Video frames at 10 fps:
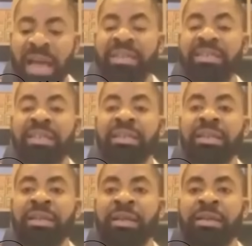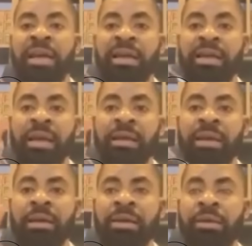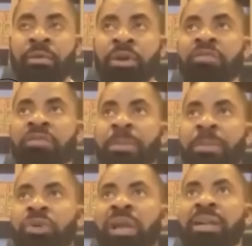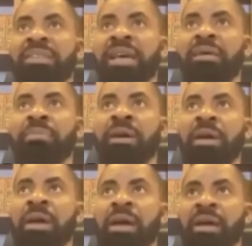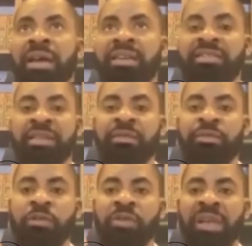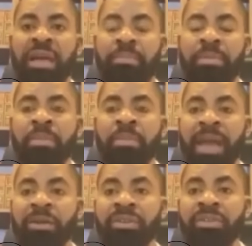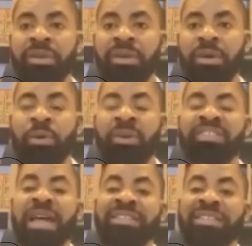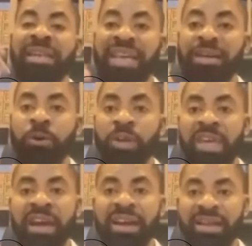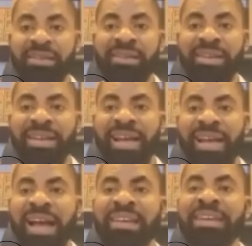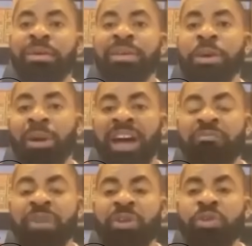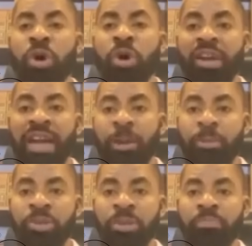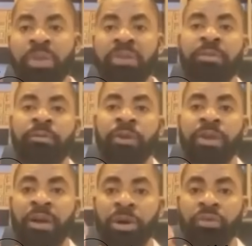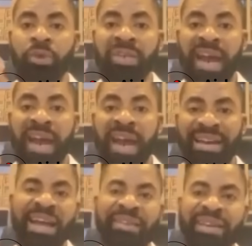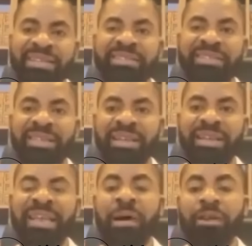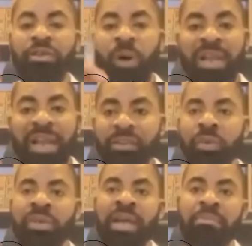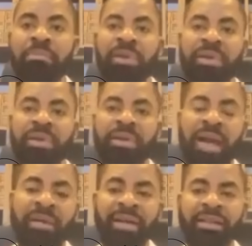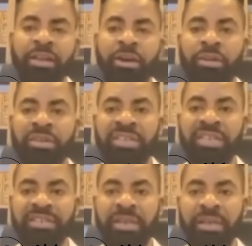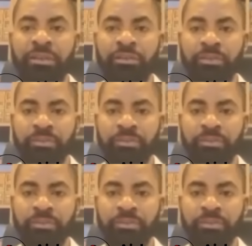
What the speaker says: and one of the particular matter case involving the minors was now slated for hearing, and there will have been no other option but for the court to direct their release. That was what led them being arraigned in court yesterday.